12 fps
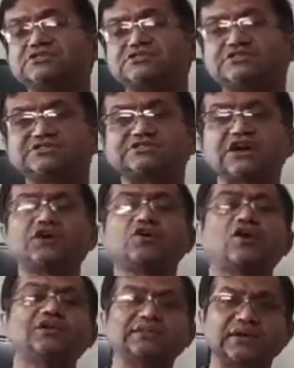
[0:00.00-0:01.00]
stuck
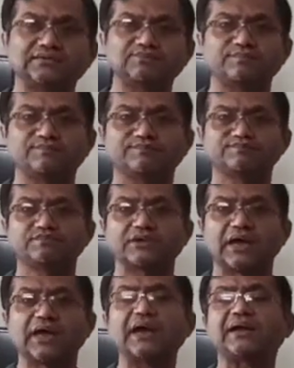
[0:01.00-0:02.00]
on that
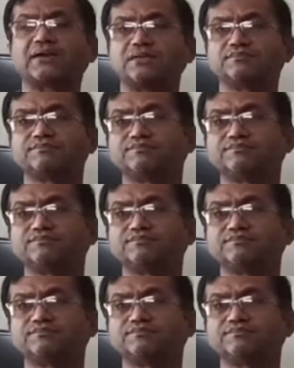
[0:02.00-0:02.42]
hair,